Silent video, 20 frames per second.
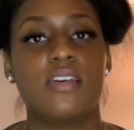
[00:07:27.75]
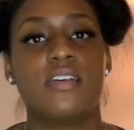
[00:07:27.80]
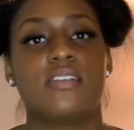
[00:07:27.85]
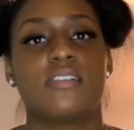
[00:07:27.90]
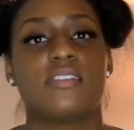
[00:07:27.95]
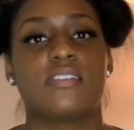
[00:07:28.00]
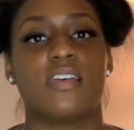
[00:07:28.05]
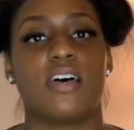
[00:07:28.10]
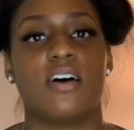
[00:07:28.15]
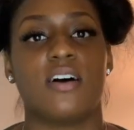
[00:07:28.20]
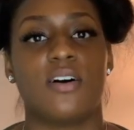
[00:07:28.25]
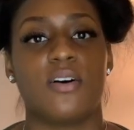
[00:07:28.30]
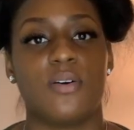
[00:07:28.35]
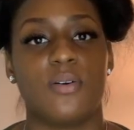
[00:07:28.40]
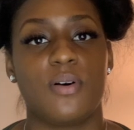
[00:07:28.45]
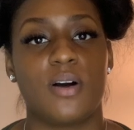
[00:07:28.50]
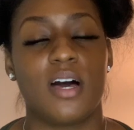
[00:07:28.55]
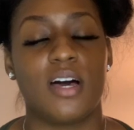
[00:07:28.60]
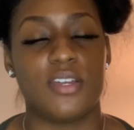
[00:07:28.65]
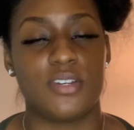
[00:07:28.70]

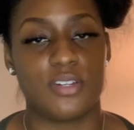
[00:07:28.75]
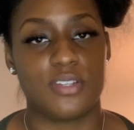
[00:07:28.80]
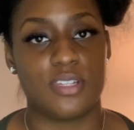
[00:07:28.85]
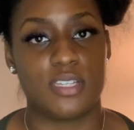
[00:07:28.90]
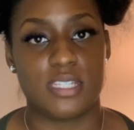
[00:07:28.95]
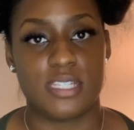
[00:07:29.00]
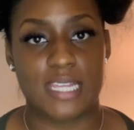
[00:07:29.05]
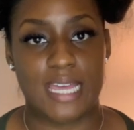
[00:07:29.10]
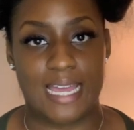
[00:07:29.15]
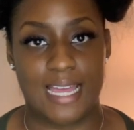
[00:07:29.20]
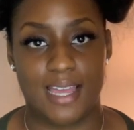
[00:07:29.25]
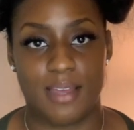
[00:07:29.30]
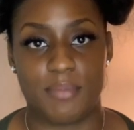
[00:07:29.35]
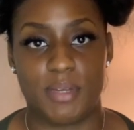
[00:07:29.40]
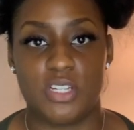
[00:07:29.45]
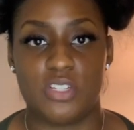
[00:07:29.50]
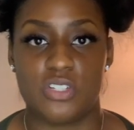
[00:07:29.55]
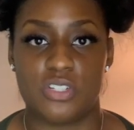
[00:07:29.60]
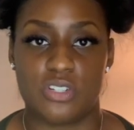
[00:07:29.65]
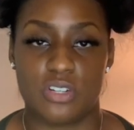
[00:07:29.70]
So under the same
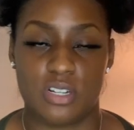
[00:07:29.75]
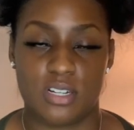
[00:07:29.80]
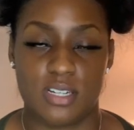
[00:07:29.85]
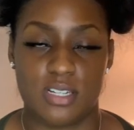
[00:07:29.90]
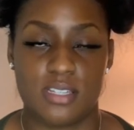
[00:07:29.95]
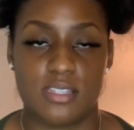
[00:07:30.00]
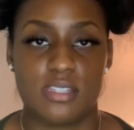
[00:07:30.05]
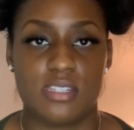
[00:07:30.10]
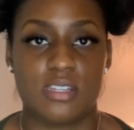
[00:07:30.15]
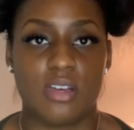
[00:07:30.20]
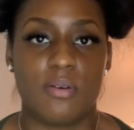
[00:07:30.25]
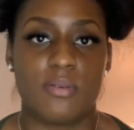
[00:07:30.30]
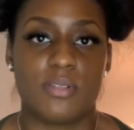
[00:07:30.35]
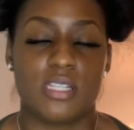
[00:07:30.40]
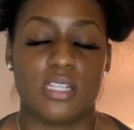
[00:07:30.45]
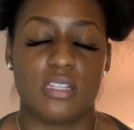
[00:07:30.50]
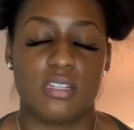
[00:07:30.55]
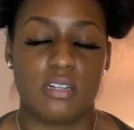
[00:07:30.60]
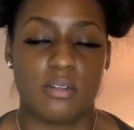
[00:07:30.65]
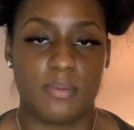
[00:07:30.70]
insurance. So it was a
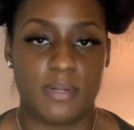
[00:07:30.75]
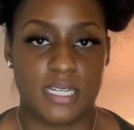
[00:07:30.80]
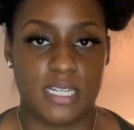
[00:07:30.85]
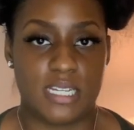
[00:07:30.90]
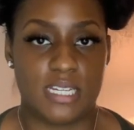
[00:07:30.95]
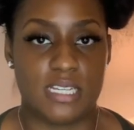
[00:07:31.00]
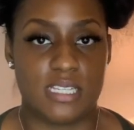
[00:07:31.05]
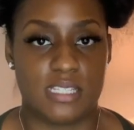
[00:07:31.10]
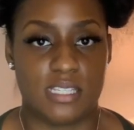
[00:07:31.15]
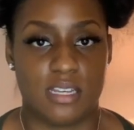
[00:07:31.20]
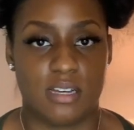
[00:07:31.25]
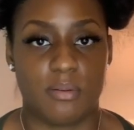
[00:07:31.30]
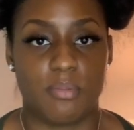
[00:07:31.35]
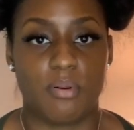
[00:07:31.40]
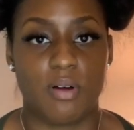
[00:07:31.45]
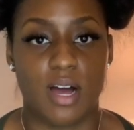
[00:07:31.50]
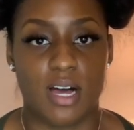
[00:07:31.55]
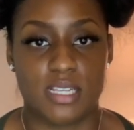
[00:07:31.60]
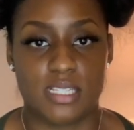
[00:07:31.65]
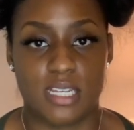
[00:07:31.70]
little bit easier
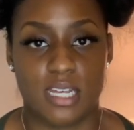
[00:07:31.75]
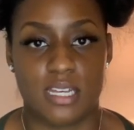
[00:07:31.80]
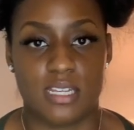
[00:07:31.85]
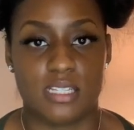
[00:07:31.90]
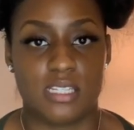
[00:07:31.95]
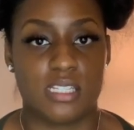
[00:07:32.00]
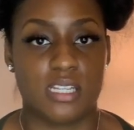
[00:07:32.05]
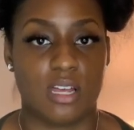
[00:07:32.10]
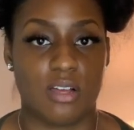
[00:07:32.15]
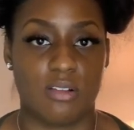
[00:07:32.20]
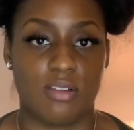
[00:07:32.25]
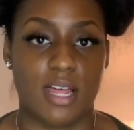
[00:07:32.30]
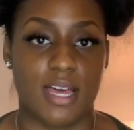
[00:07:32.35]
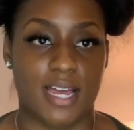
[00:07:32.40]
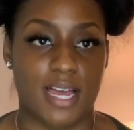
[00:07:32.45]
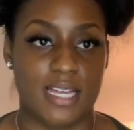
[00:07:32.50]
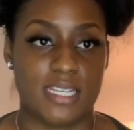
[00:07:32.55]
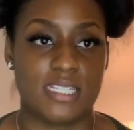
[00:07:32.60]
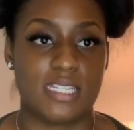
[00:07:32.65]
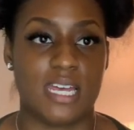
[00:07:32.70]
process. So like
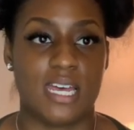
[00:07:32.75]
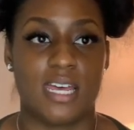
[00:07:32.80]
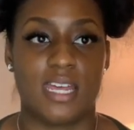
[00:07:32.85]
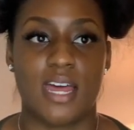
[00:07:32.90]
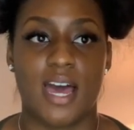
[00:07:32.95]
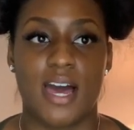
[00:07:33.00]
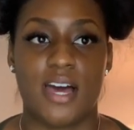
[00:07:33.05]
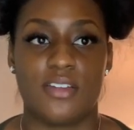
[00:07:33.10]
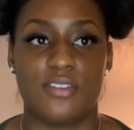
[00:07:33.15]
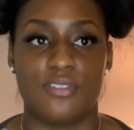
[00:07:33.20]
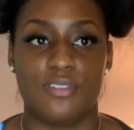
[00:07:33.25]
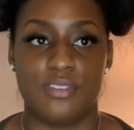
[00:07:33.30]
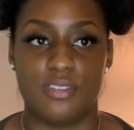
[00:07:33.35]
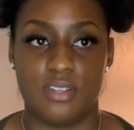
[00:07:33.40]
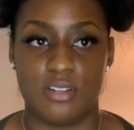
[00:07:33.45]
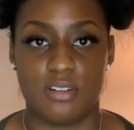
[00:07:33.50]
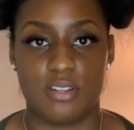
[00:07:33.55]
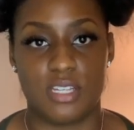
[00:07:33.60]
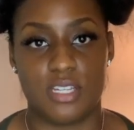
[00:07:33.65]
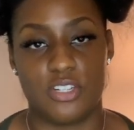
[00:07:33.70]
I said, I
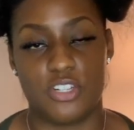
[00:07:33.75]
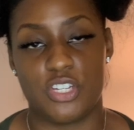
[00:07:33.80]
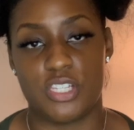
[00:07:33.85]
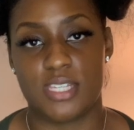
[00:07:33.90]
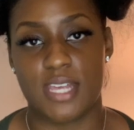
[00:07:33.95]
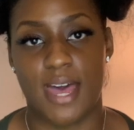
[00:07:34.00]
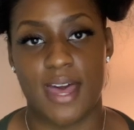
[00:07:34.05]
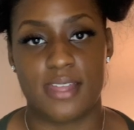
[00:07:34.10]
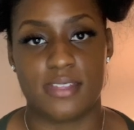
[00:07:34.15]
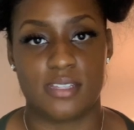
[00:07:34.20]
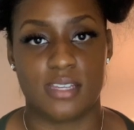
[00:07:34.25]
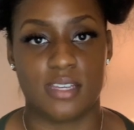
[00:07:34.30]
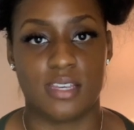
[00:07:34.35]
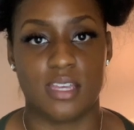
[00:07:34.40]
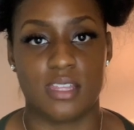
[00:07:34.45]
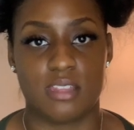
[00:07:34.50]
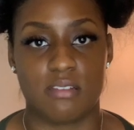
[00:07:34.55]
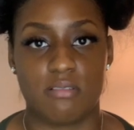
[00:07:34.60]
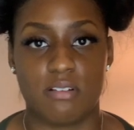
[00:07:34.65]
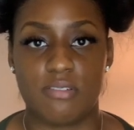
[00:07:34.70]
literally just had to
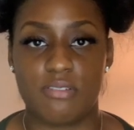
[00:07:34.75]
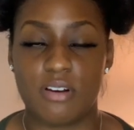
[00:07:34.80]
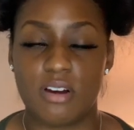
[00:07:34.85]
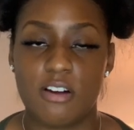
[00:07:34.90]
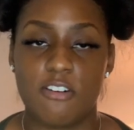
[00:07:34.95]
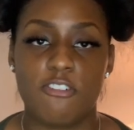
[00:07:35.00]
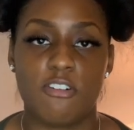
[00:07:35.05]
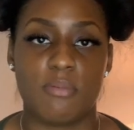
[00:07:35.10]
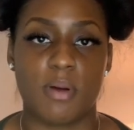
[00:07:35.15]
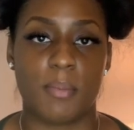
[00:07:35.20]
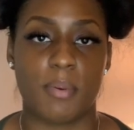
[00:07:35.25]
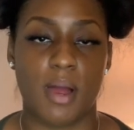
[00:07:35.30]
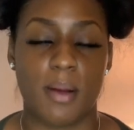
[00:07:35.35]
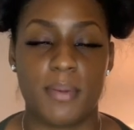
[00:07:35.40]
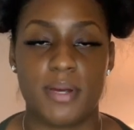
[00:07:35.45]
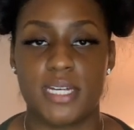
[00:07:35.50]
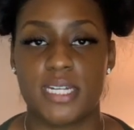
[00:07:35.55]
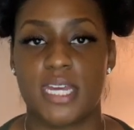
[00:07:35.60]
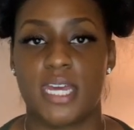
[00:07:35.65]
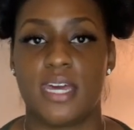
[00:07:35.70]
get the referral from my
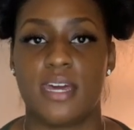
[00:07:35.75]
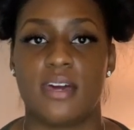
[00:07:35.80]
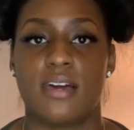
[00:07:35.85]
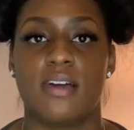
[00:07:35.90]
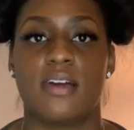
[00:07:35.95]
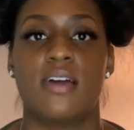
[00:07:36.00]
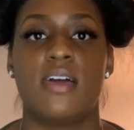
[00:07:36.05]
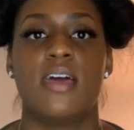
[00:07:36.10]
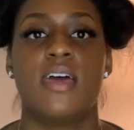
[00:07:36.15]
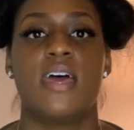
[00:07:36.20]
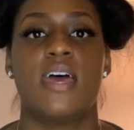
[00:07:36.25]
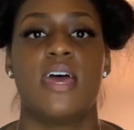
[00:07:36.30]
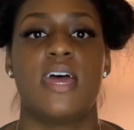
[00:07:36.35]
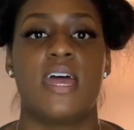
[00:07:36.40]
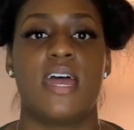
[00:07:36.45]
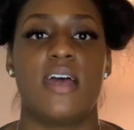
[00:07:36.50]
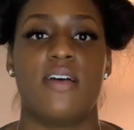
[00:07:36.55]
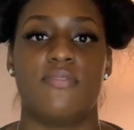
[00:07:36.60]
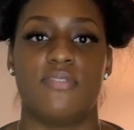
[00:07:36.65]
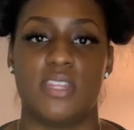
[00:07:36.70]
primary care,
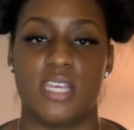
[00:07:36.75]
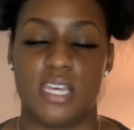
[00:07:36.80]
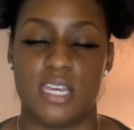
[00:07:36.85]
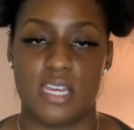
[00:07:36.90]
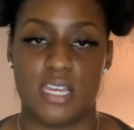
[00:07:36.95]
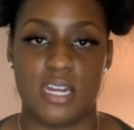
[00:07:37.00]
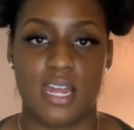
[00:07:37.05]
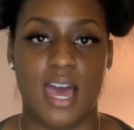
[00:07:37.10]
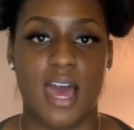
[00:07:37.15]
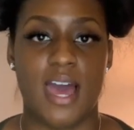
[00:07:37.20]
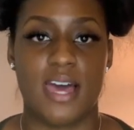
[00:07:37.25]
and then